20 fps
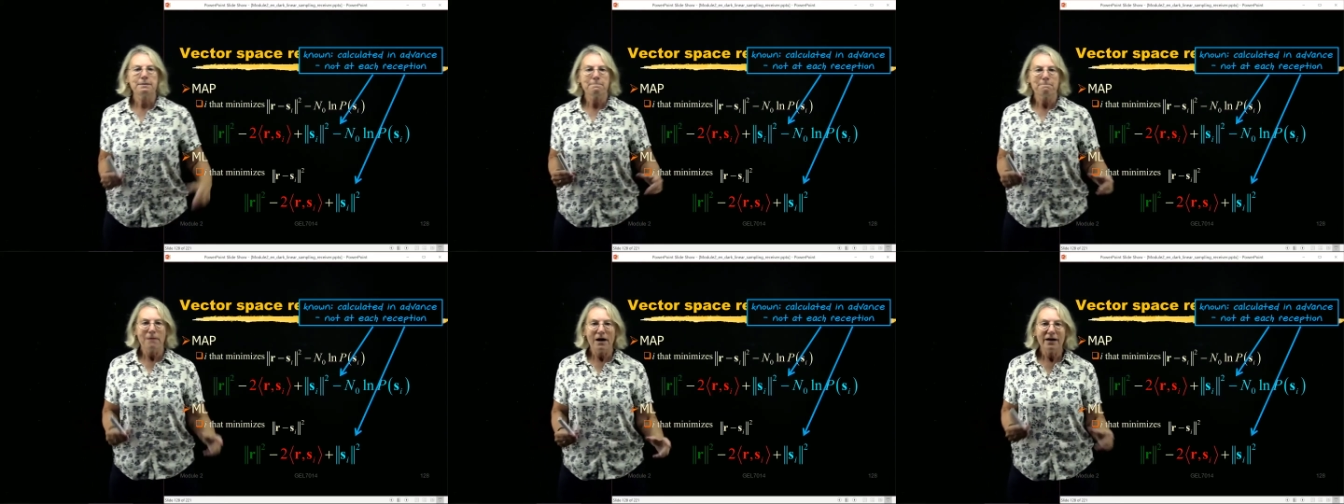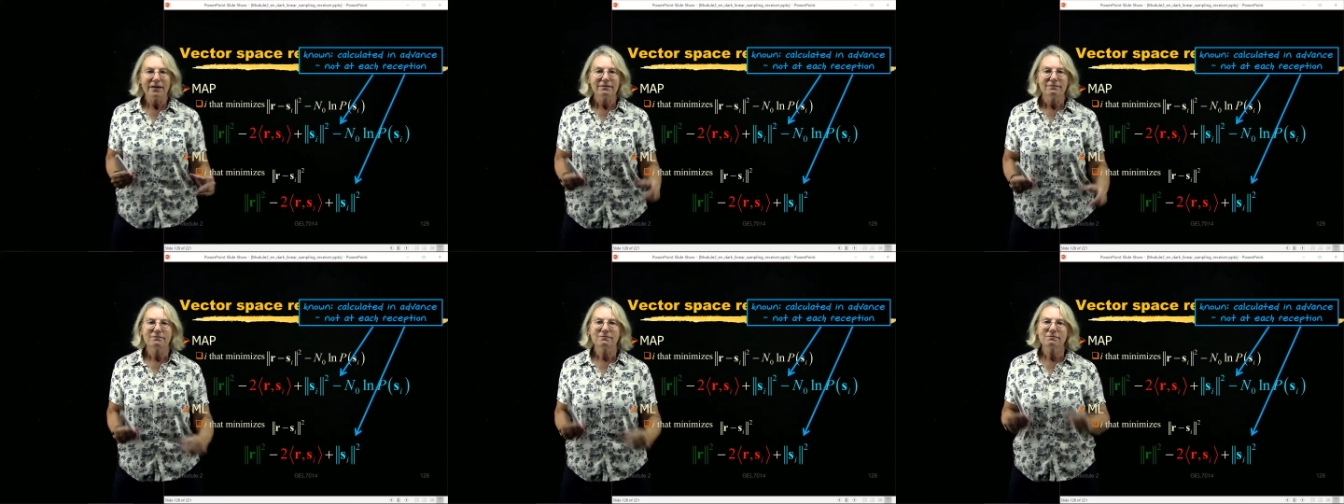
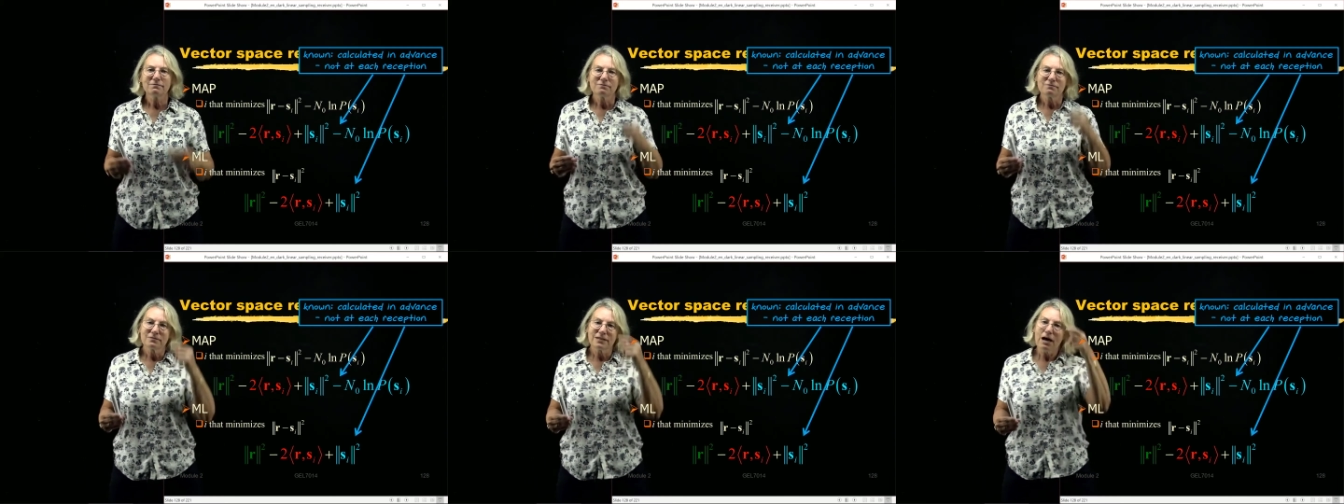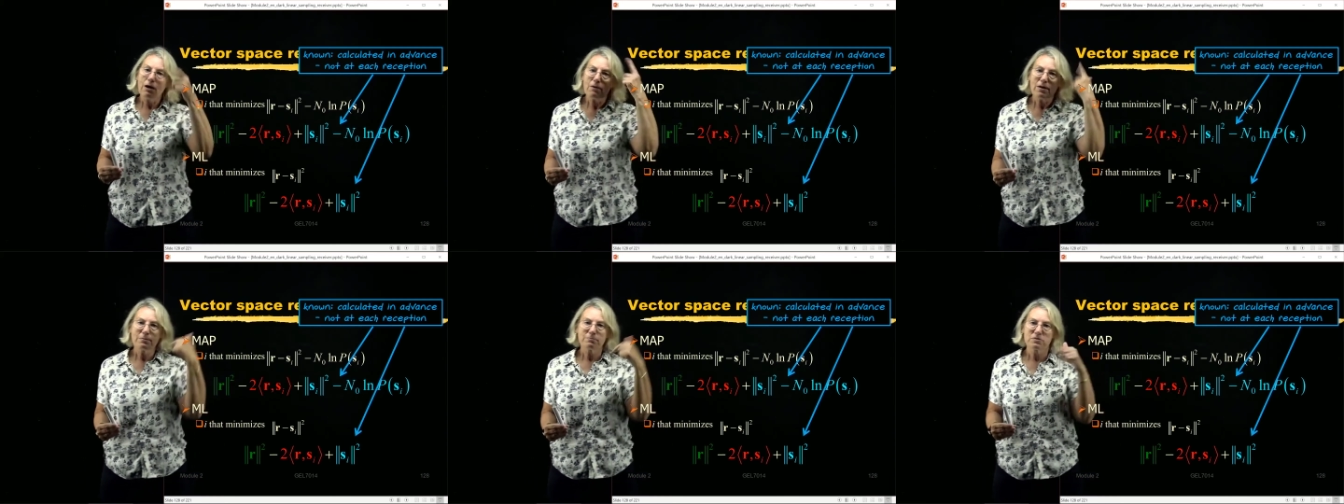But
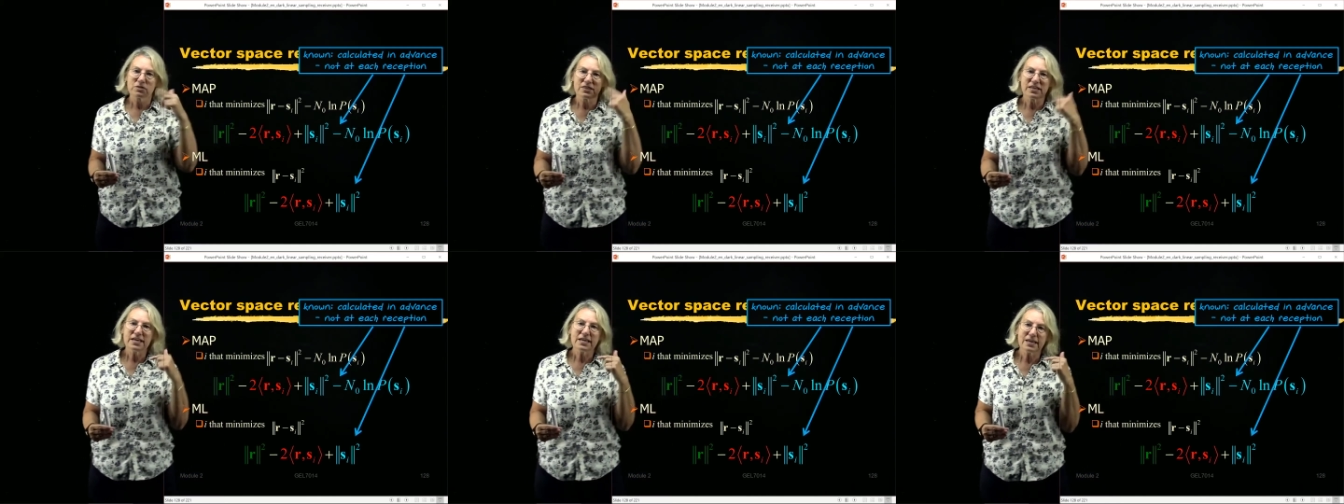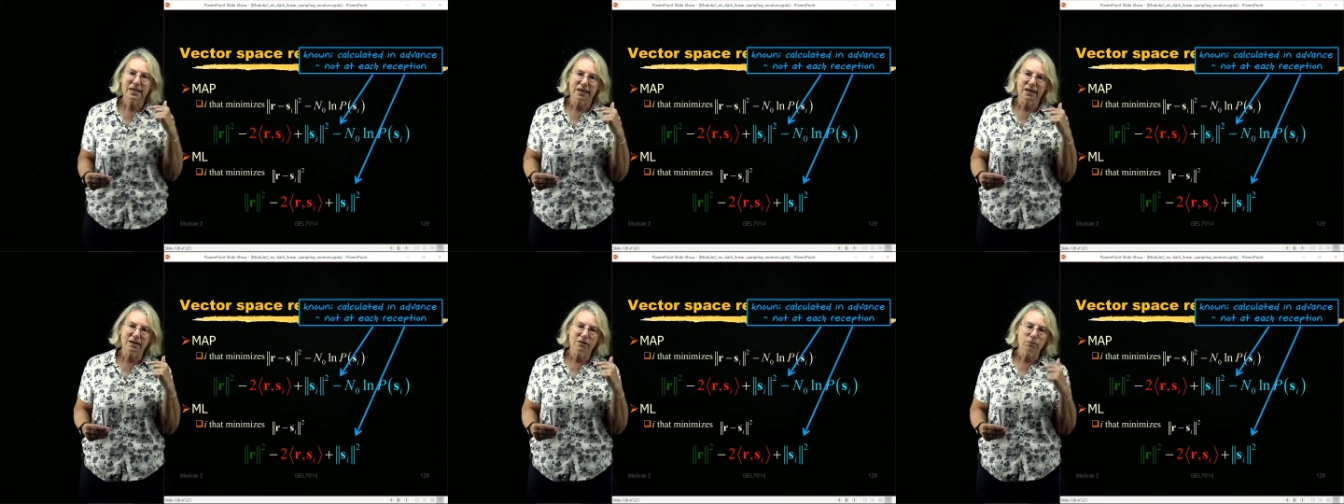now I'm
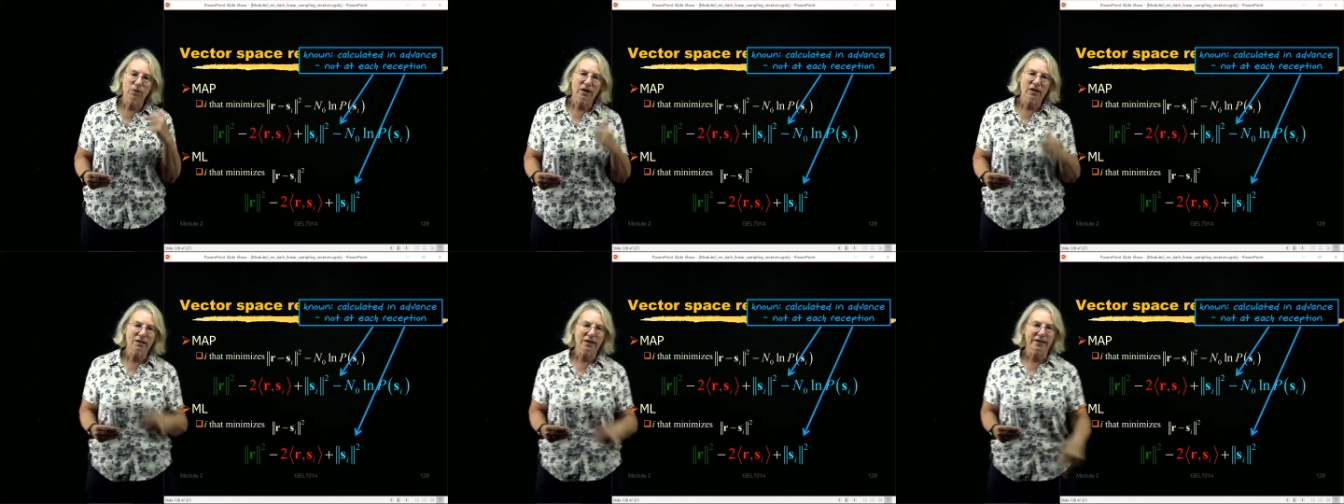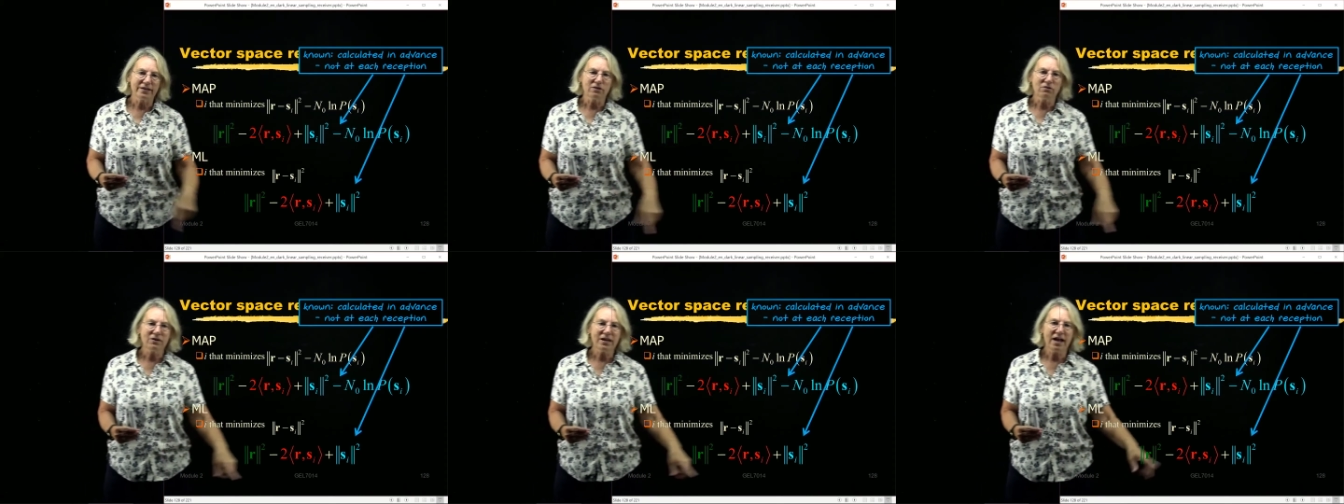thinking, well, I
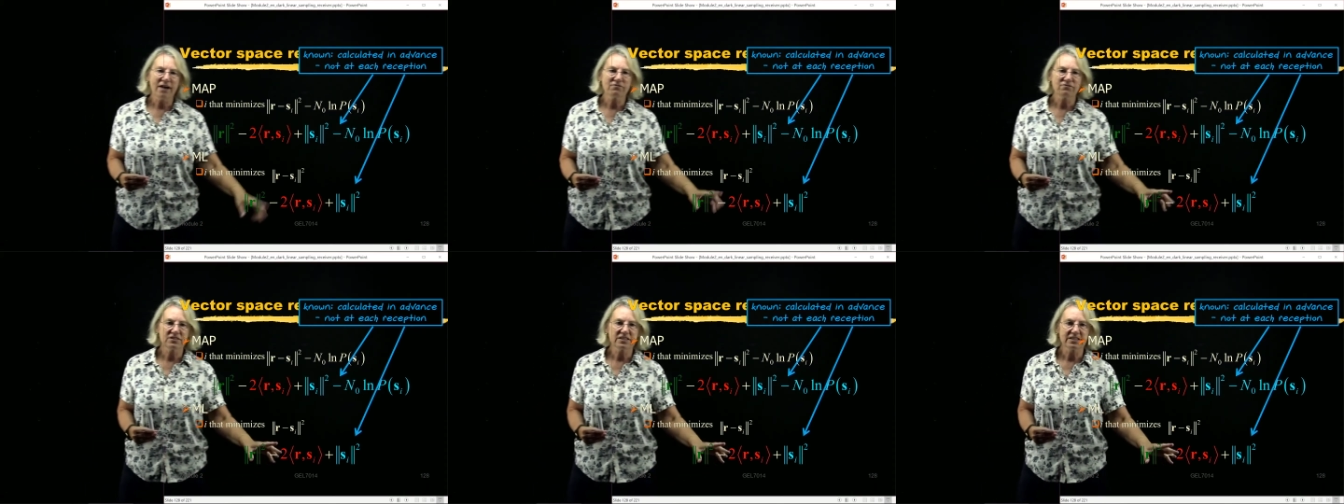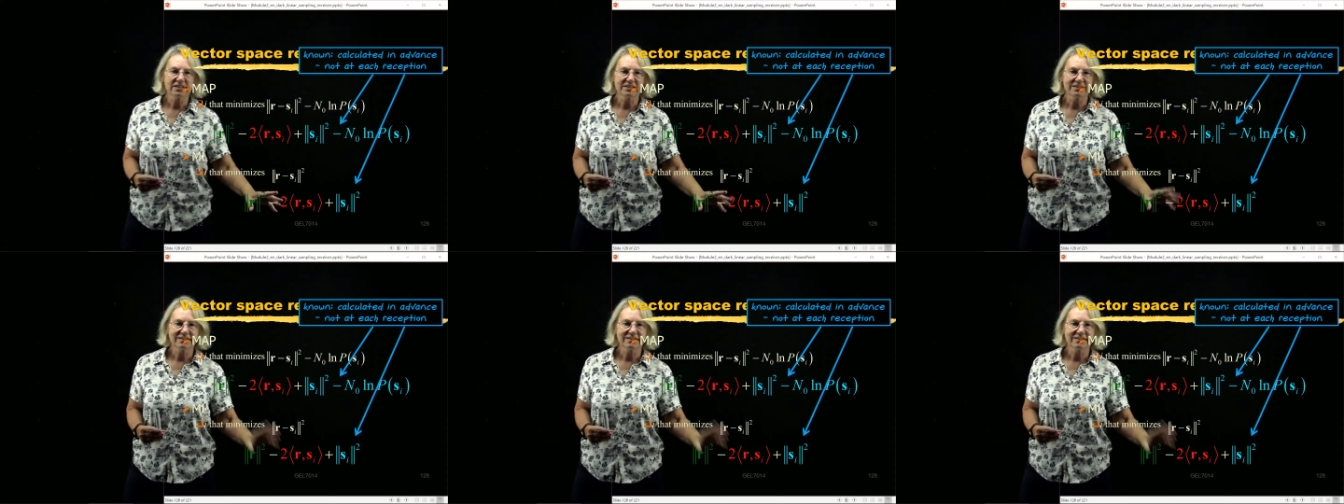don't have to